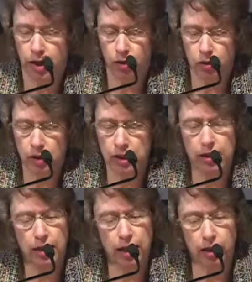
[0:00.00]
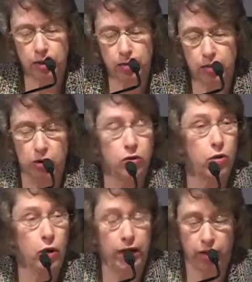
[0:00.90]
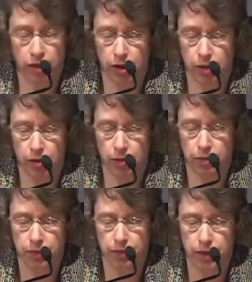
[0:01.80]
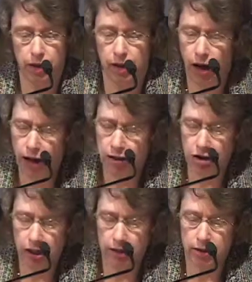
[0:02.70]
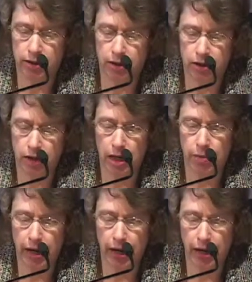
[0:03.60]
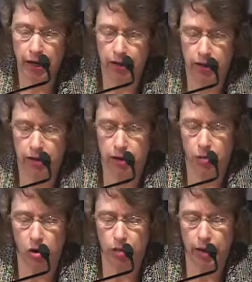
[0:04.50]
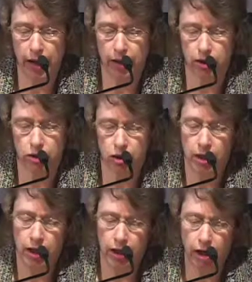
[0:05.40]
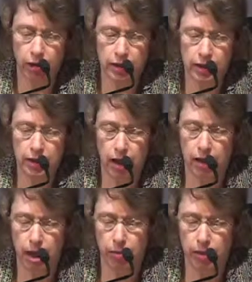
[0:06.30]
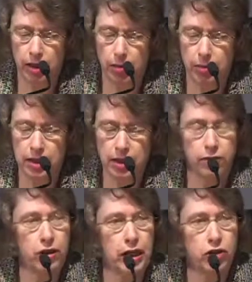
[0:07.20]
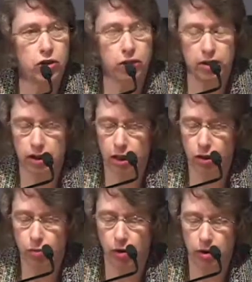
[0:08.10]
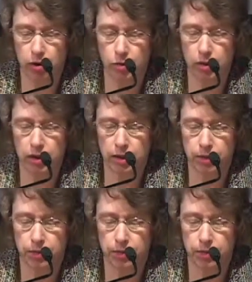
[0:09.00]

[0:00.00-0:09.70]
and only Salem knew the way thither. I chanced to lay my hand on a small package, carefully done up in a piece of ancient yellow parchment.